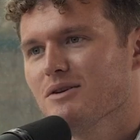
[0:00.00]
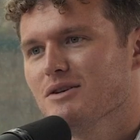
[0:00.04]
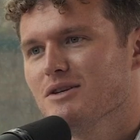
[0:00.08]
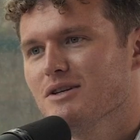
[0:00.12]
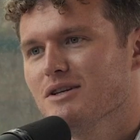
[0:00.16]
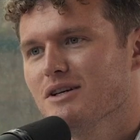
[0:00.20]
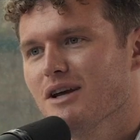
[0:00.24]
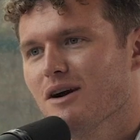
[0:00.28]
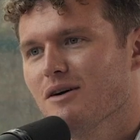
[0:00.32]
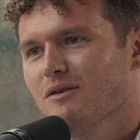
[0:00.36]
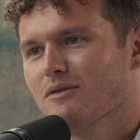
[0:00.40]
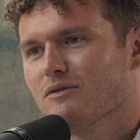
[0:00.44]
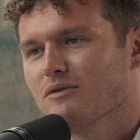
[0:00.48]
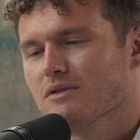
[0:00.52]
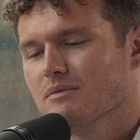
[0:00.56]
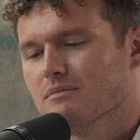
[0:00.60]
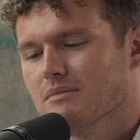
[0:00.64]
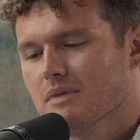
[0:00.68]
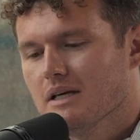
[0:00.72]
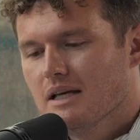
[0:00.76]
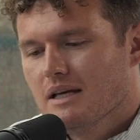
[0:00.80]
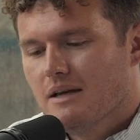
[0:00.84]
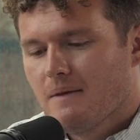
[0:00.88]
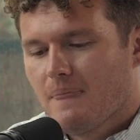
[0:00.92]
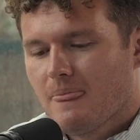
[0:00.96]
did you go from,
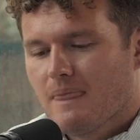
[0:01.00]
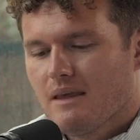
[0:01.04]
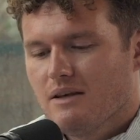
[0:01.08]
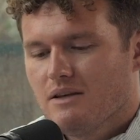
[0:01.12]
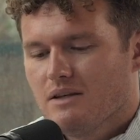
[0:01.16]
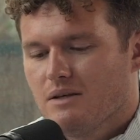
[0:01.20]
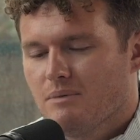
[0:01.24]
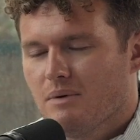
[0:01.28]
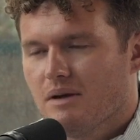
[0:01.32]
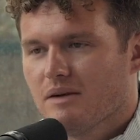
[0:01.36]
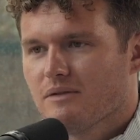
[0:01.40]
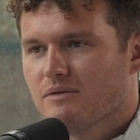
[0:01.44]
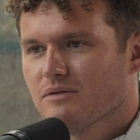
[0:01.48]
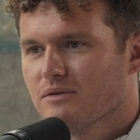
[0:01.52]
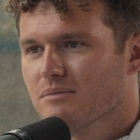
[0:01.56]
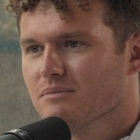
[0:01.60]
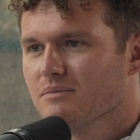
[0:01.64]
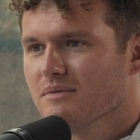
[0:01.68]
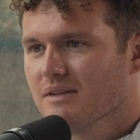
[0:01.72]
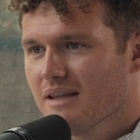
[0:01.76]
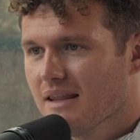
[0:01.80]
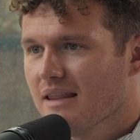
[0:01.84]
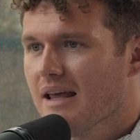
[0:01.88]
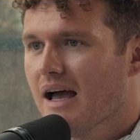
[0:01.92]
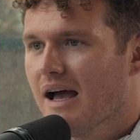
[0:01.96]
you went from
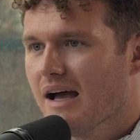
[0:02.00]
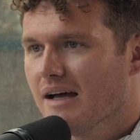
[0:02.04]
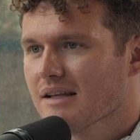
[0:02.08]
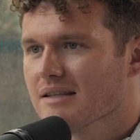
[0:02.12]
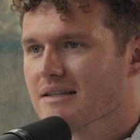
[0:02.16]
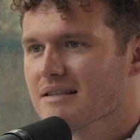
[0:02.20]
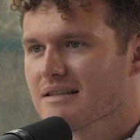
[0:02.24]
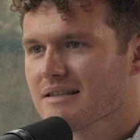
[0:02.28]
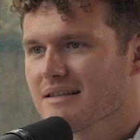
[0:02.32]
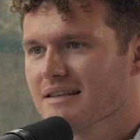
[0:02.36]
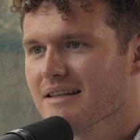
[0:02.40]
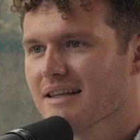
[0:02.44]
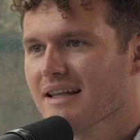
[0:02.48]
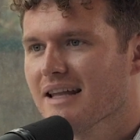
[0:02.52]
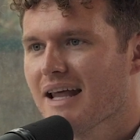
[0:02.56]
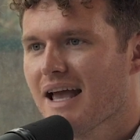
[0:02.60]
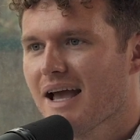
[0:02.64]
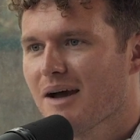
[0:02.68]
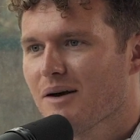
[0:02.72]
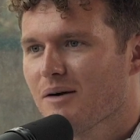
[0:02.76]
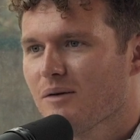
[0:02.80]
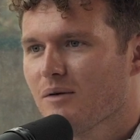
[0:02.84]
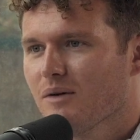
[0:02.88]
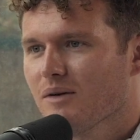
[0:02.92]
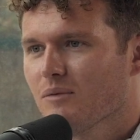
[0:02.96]
that, then how,
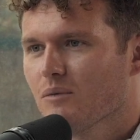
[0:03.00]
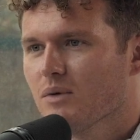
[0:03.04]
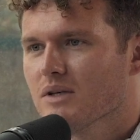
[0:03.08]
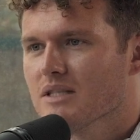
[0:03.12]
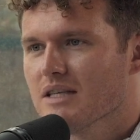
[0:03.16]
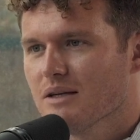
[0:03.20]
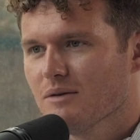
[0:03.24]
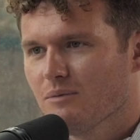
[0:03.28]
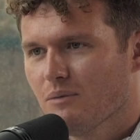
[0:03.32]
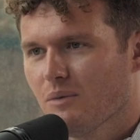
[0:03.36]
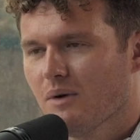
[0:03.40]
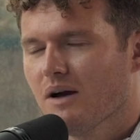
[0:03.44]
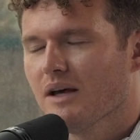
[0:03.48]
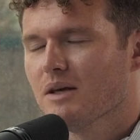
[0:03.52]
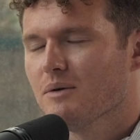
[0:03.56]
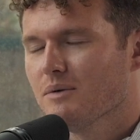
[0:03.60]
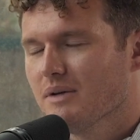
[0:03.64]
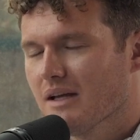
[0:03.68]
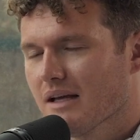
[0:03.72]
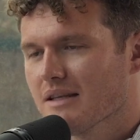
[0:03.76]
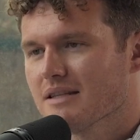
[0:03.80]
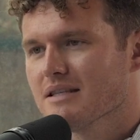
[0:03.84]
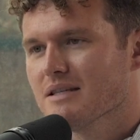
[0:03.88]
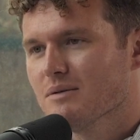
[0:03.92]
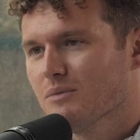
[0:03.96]
was it while you were
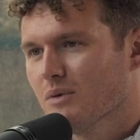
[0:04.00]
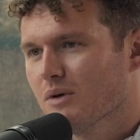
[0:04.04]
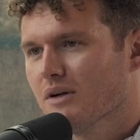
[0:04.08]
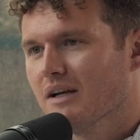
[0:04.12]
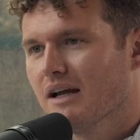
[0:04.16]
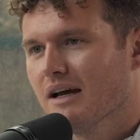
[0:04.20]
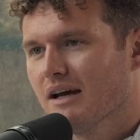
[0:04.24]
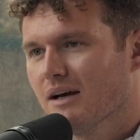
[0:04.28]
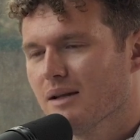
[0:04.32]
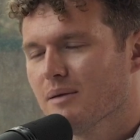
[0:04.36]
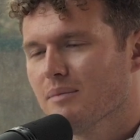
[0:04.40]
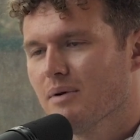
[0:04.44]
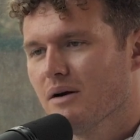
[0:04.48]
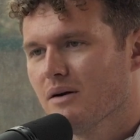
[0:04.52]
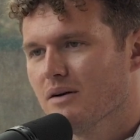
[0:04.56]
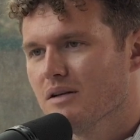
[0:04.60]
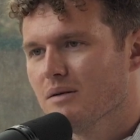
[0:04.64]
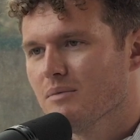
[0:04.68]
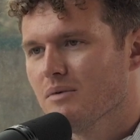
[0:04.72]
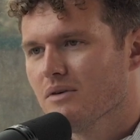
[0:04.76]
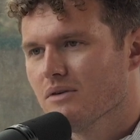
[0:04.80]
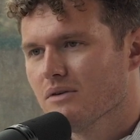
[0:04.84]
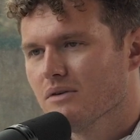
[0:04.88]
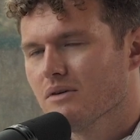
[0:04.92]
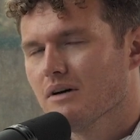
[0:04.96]
dancing one night on the
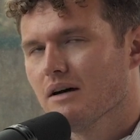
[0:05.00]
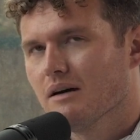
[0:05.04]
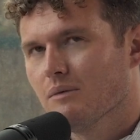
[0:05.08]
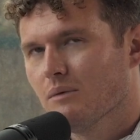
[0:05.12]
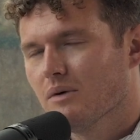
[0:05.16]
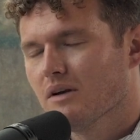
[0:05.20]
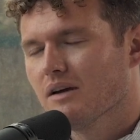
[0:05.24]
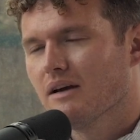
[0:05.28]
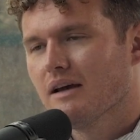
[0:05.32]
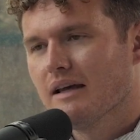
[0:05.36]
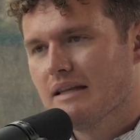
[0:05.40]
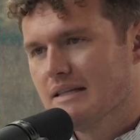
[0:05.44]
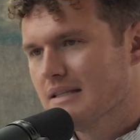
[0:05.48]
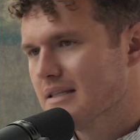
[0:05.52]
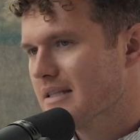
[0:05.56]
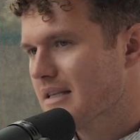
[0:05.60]
podium you thought, I want to get into